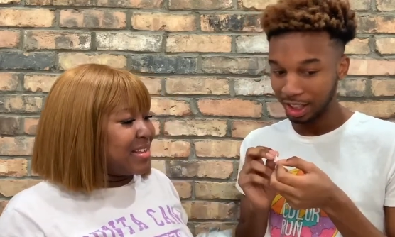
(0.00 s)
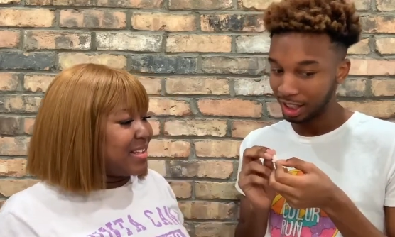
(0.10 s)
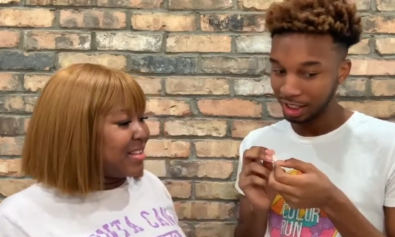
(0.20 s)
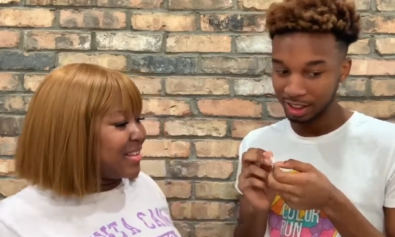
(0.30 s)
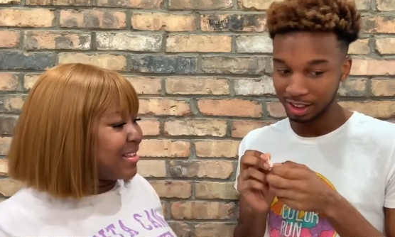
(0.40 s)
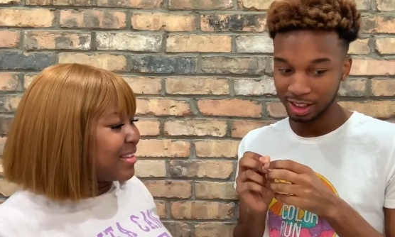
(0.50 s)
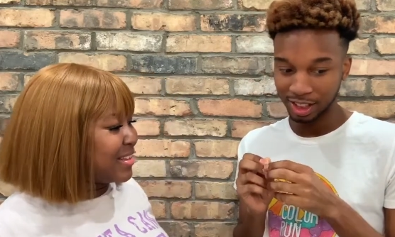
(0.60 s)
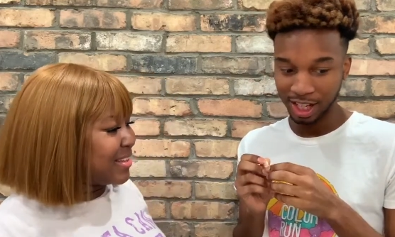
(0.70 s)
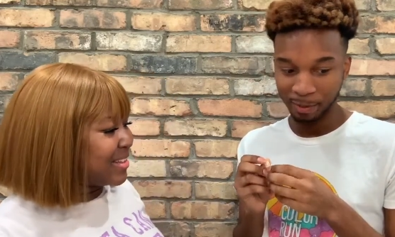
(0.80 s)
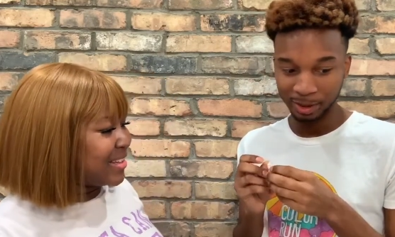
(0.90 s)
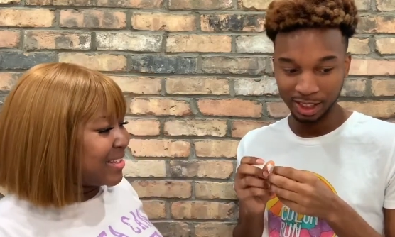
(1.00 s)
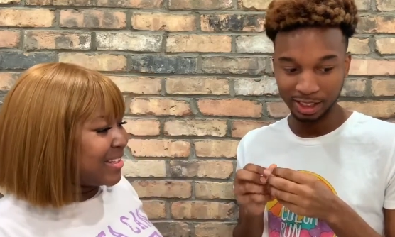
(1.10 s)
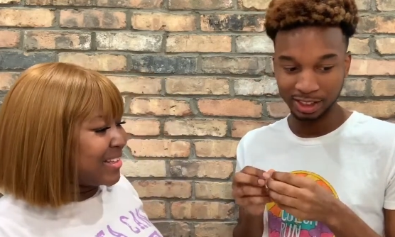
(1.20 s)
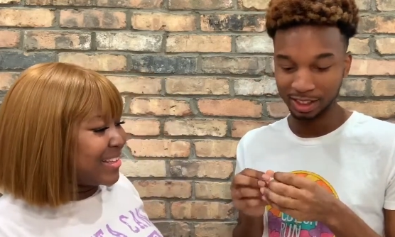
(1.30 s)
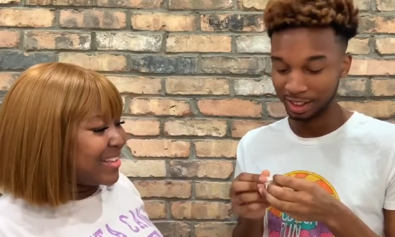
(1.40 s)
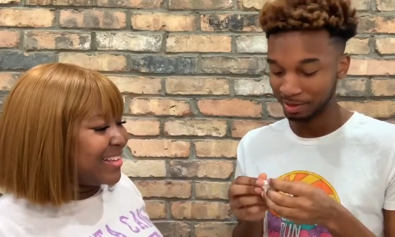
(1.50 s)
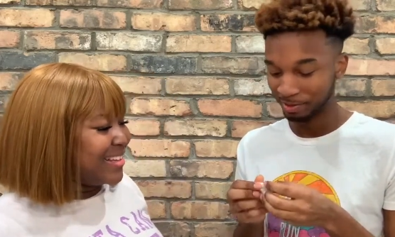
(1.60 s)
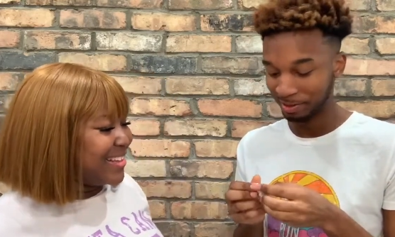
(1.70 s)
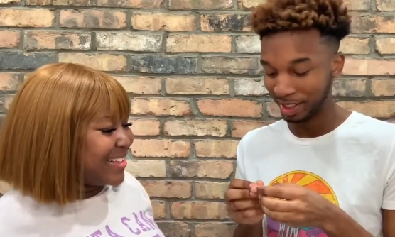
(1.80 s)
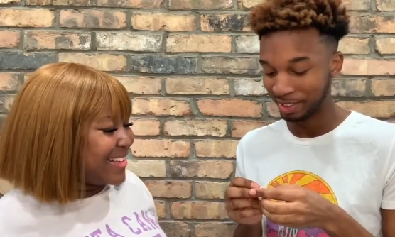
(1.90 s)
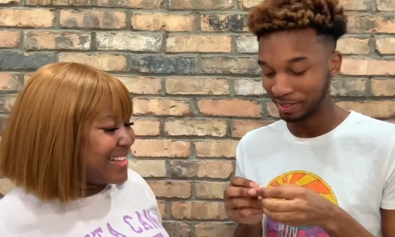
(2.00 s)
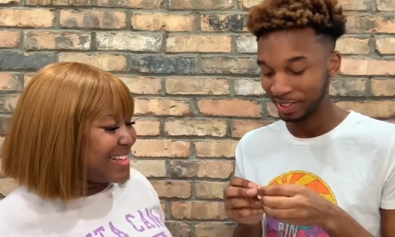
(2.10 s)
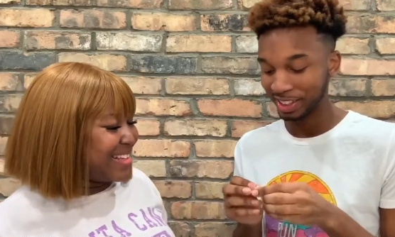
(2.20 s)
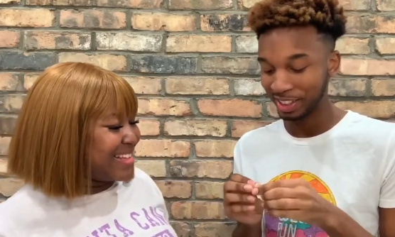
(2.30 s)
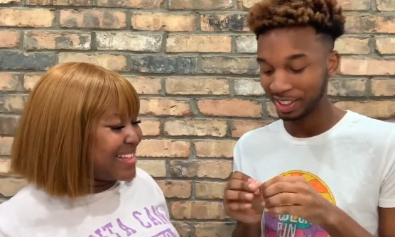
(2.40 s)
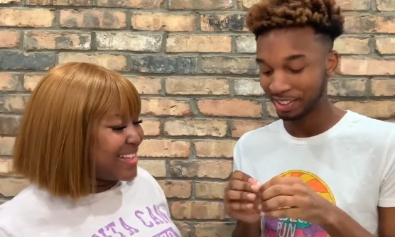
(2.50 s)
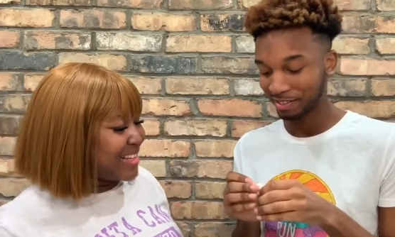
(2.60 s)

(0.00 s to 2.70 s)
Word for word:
Speaker 1: of these is looking appetizing, but we'll see.